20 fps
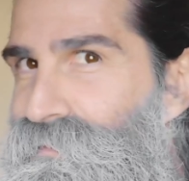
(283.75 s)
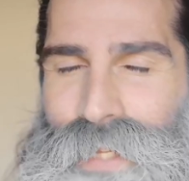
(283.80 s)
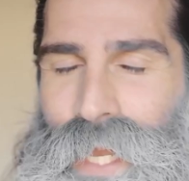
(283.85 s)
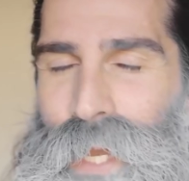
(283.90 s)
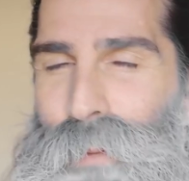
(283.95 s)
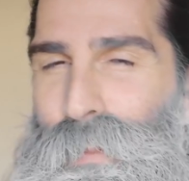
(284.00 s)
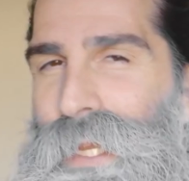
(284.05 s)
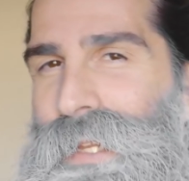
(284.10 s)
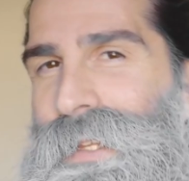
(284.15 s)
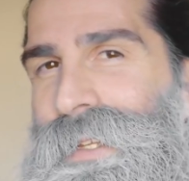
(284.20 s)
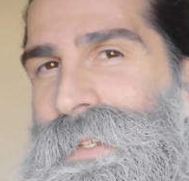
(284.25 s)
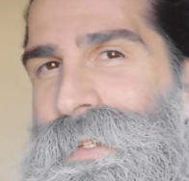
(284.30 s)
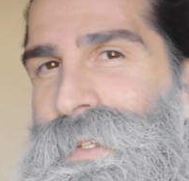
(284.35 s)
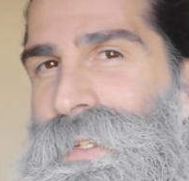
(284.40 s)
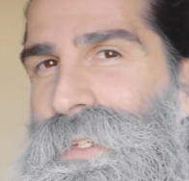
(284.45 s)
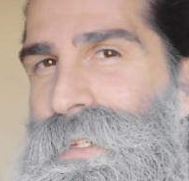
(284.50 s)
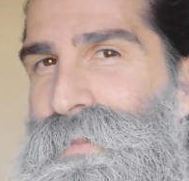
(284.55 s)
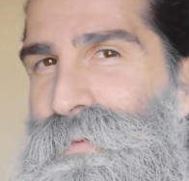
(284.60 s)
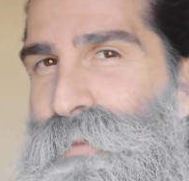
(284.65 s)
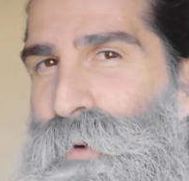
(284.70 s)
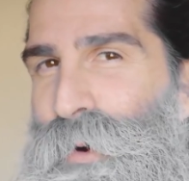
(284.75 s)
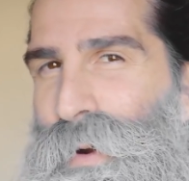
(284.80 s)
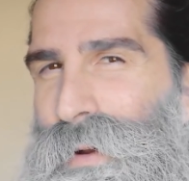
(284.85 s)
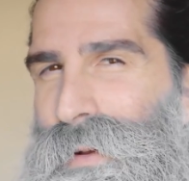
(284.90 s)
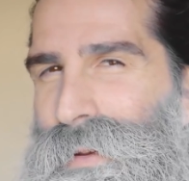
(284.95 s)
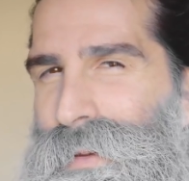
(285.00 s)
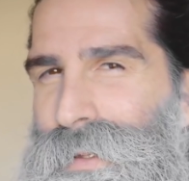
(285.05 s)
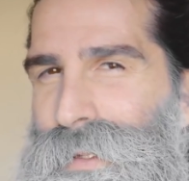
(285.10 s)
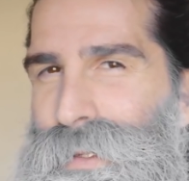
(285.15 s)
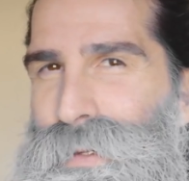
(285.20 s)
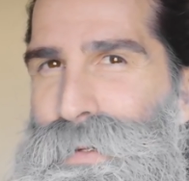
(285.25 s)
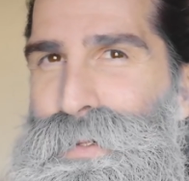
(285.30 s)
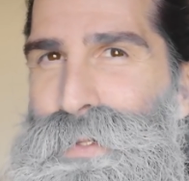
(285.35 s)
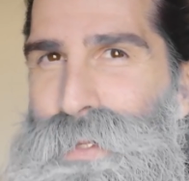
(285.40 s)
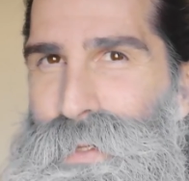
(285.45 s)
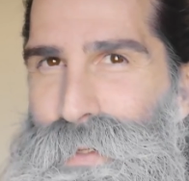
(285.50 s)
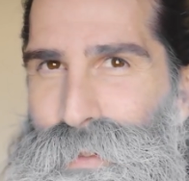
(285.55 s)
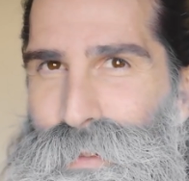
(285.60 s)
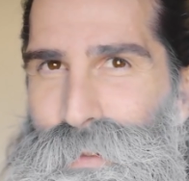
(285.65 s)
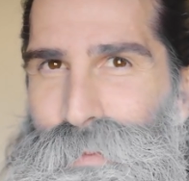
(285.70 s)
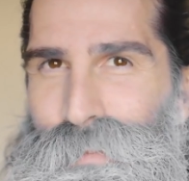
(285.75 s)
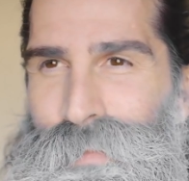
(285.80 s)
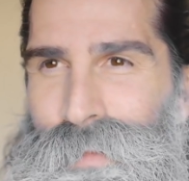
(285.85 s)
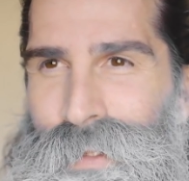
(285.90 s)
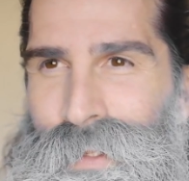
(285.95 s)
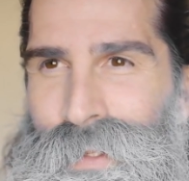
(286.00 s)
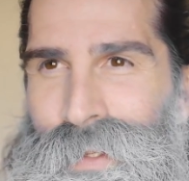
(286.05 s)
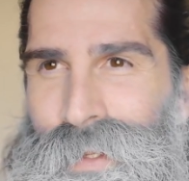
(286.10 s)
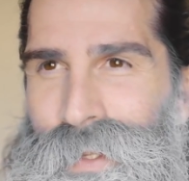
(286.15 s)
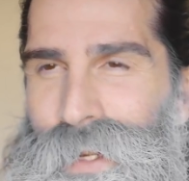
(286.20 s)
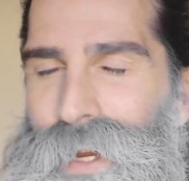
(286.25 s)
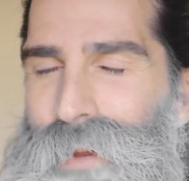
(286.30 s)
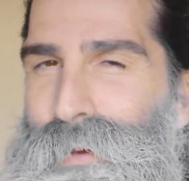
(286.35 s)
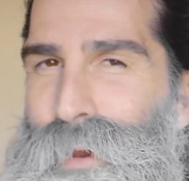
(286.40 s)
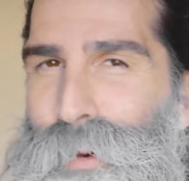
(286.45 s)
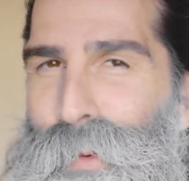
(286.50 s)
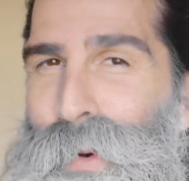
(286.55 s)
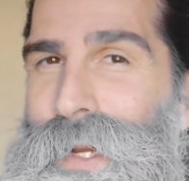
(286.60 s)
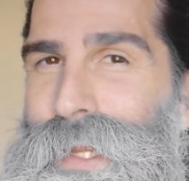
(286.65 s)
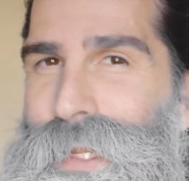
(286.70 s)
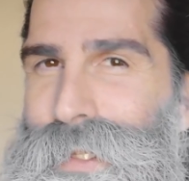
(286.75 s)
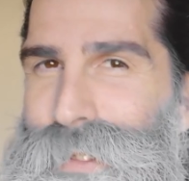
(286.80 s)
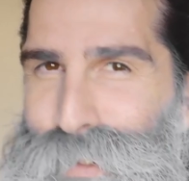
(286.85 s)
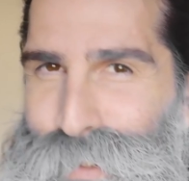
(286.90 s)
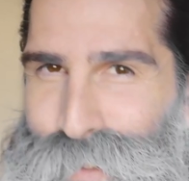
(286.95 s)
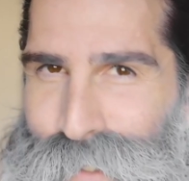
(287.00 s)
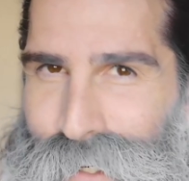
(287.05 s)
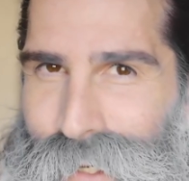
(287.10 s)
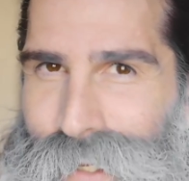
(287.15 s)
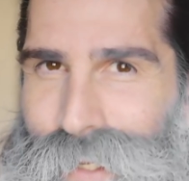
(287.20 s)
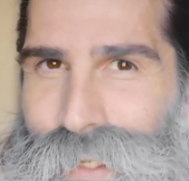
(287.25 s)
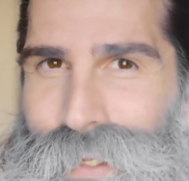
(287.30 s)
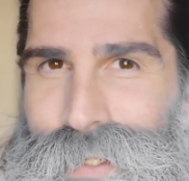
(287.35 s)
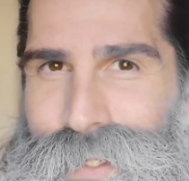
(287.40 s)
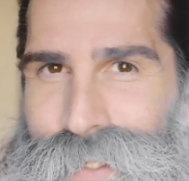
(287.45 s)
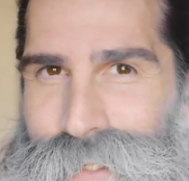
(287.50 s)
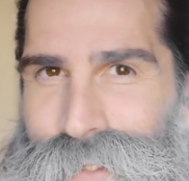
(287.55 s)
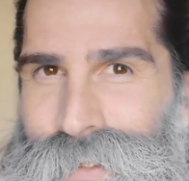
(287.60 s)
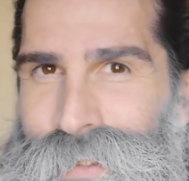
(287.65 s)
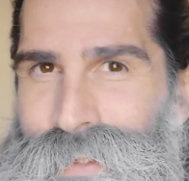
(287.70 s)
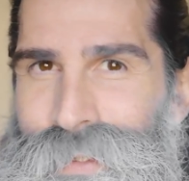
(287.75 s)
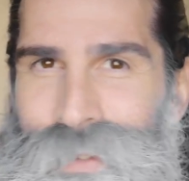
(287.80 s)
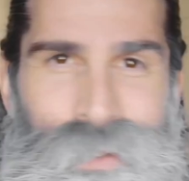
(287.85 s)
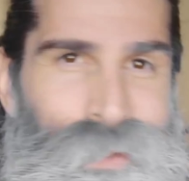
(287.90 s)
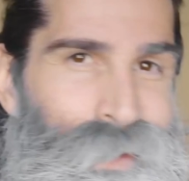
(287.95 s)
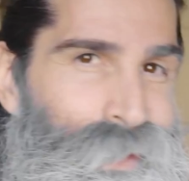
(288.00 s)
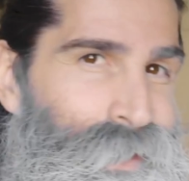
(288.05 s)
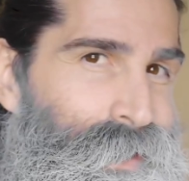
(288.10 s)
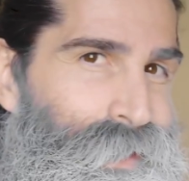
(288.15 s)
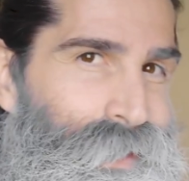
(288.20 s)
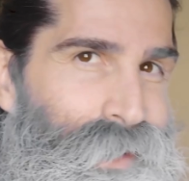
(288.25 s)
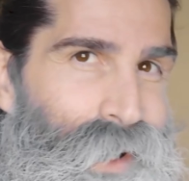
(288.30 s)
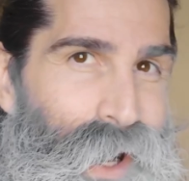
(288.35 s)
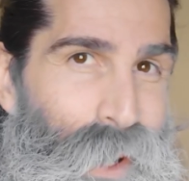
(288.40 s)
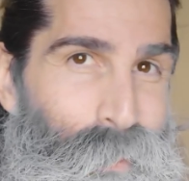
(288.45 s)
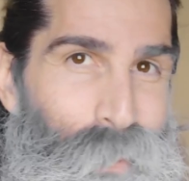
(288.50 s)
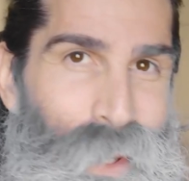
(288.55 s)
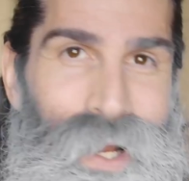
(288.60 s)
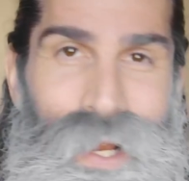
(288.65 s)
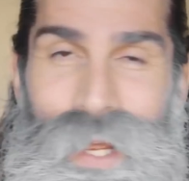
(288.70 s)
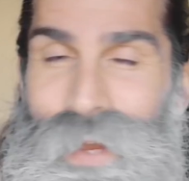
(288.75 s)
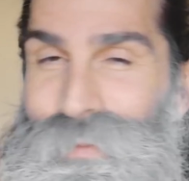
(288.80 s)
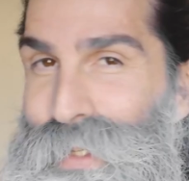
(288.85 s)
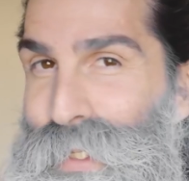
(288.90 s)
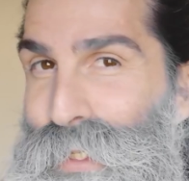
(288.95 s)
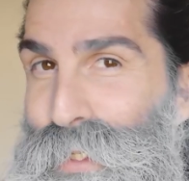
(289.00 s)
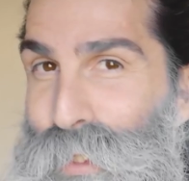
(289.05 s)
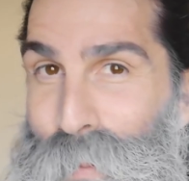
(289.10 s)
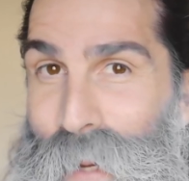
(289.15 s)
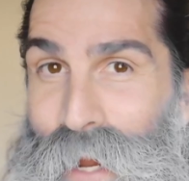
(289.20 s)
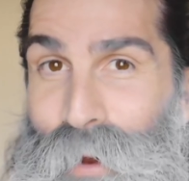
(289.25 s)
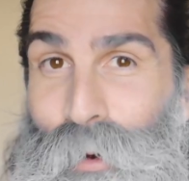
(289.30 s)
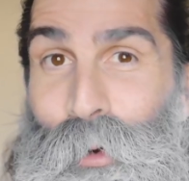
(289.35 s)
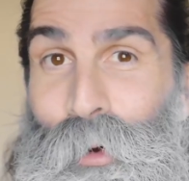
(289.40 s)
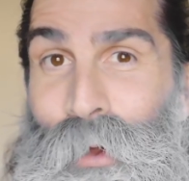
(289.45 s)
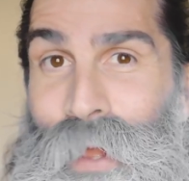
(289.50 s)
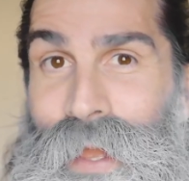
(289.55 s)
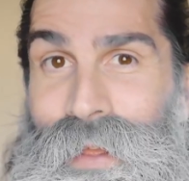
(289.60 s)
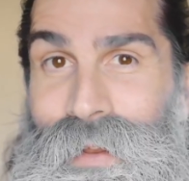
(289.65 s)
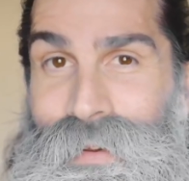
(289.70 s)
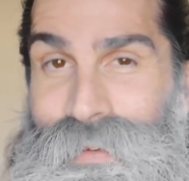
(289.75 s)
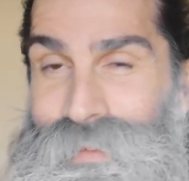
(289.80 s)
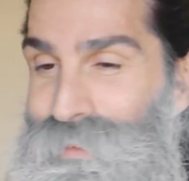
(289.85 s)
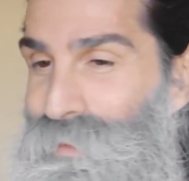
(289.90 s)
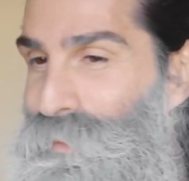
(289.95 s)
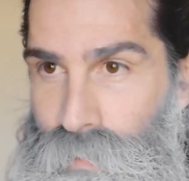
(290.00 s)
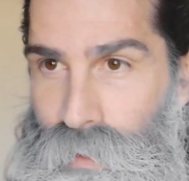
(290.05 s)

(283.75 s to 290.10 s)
I mean, this is for YouTube. And if I want to get those clicks, I might have to do my whole head.